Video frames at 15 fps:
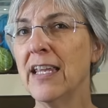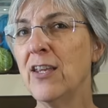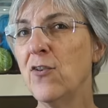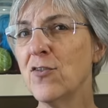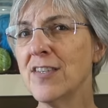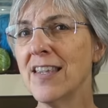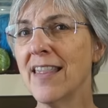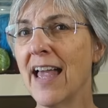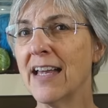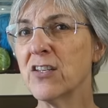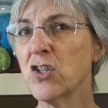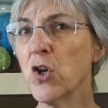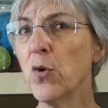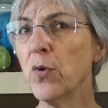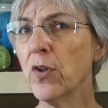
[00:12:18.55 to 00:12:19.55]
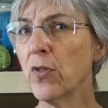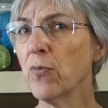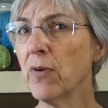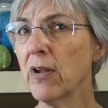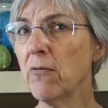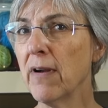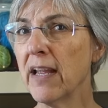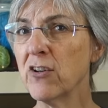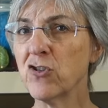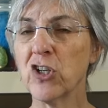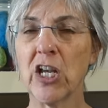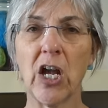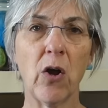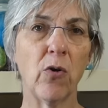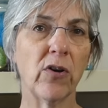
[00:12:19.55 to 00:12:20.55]
using that two to three
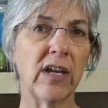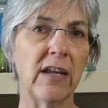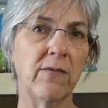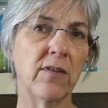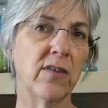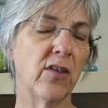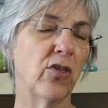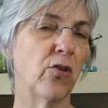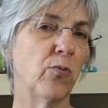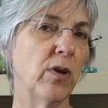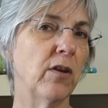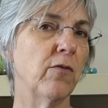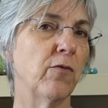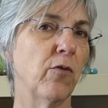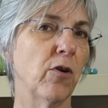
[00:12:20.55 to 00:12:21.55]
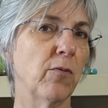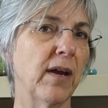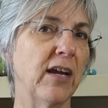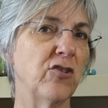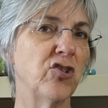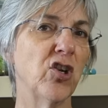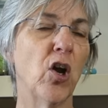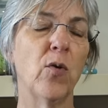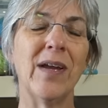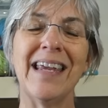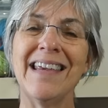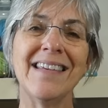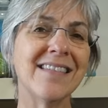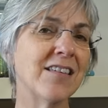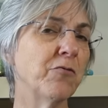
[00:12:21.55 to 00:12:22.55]
ratio or even the three to four ratio
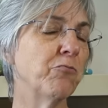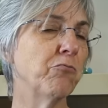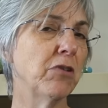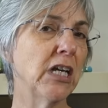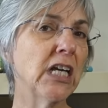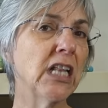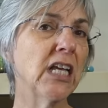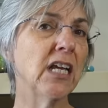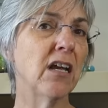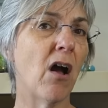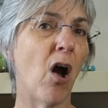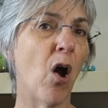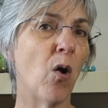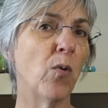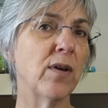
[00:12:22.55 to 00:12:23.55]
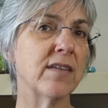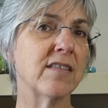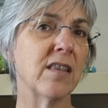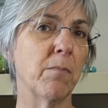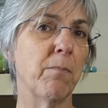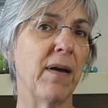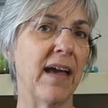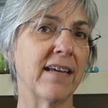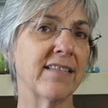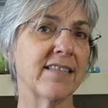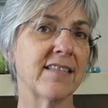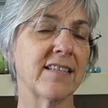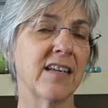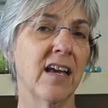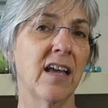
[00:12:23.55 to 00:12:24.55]
isn't really always the
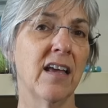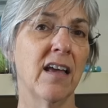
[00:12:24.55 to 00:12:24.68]
best